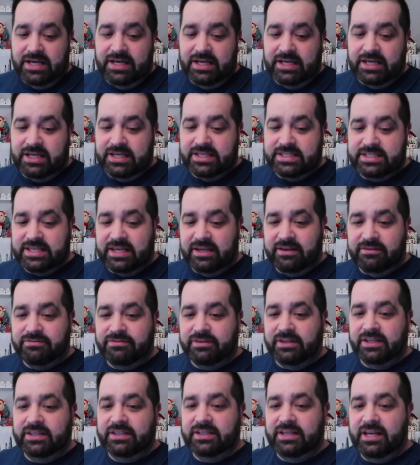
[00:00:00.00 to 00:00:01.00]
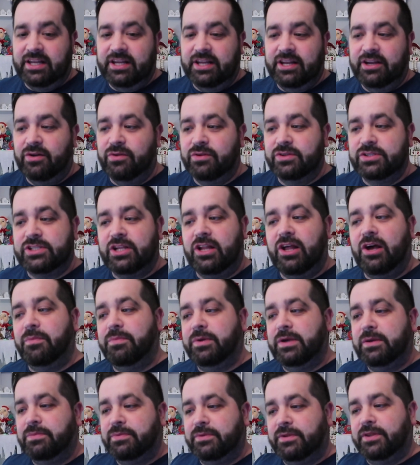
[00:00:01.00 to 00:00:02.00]
uh, safely. And I know there's a lot of
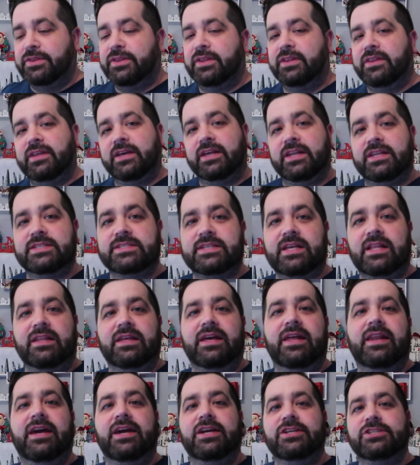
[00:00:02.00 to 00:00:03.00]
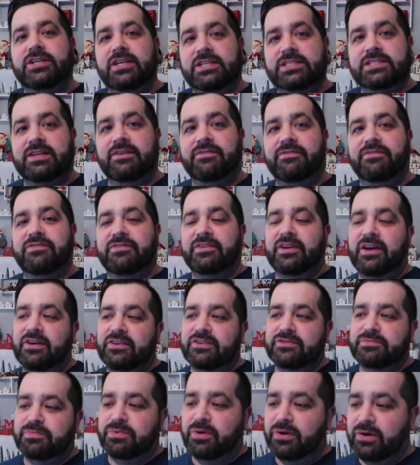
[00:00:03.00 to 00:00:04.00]
people that think they're going to sell the NHS and everything
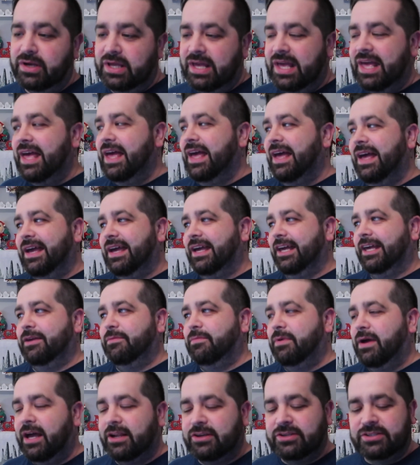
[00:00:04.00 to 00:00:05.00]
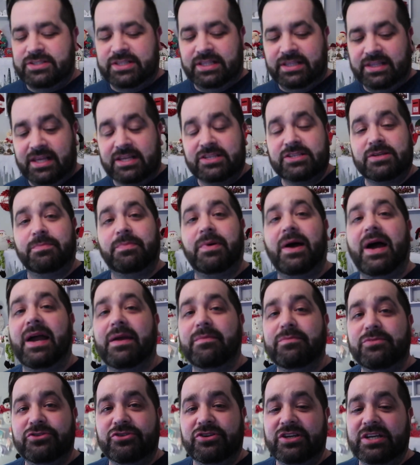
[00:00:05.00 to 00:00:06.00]
else, but um, I just think that's a
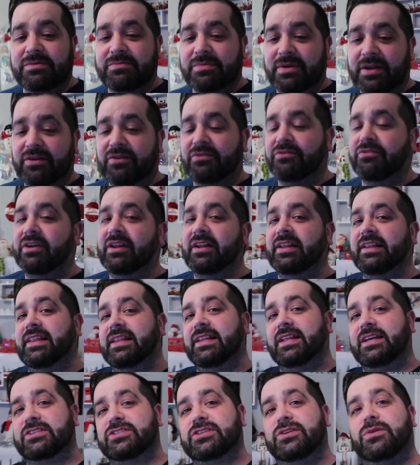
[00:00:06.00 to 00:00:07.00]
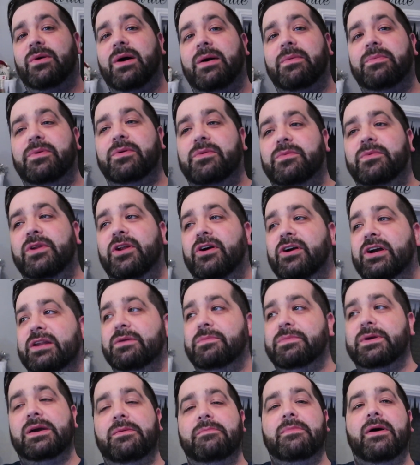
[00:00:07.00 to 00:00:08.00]
pipe dream. I don't really think that's going to happen. We're not going to
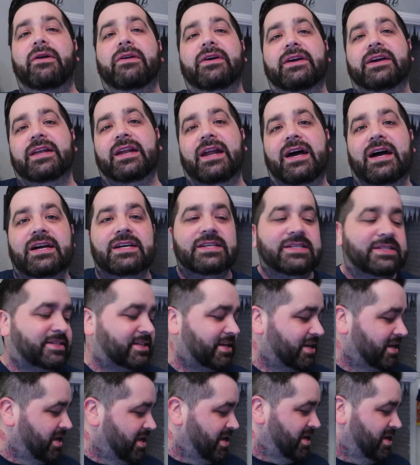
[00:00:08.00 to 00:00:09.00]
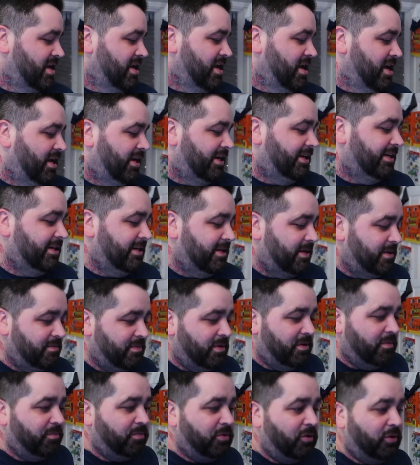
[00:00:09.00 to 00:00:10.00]
be Americanised. Um,
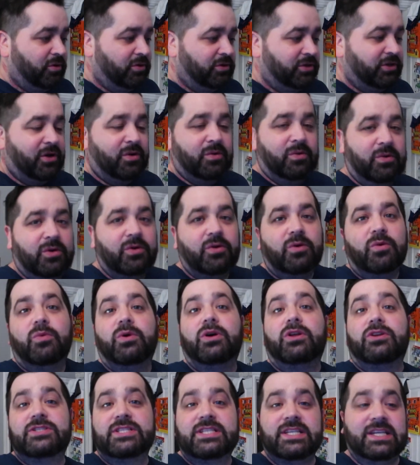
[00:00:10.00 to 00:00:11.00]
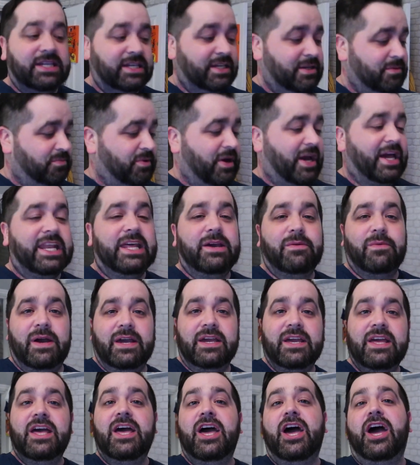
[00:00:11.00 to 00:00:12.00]
but you know, we'll see. But
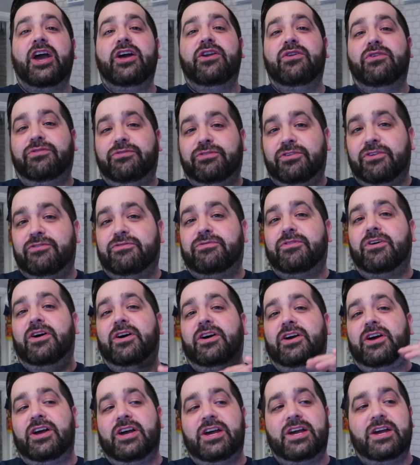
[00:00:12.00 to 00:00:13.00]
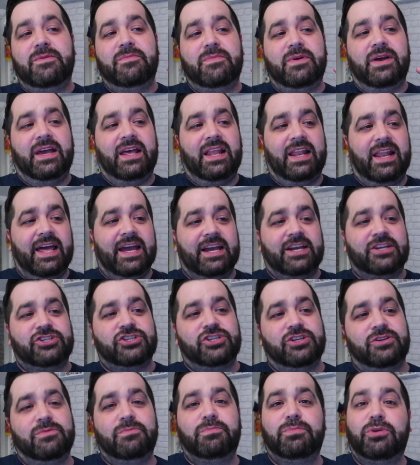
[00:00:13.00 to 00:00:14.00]
anyway, enough of um,
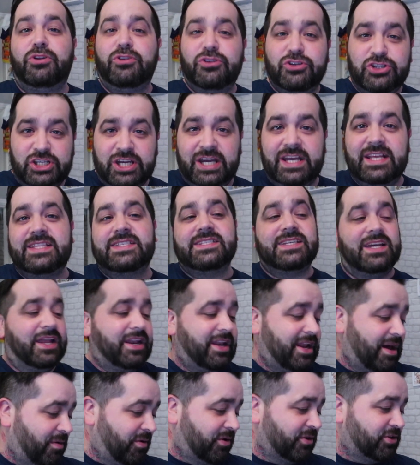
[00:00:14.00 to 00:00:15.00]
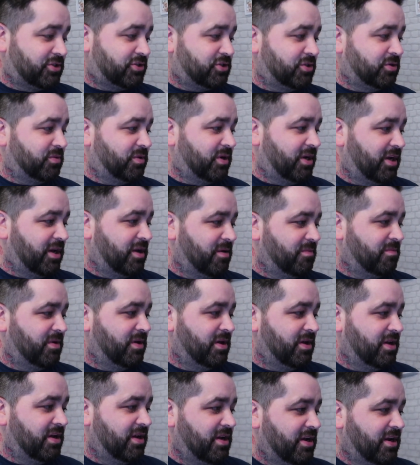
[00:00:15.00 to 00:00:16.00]
election bullshit, and now on to um,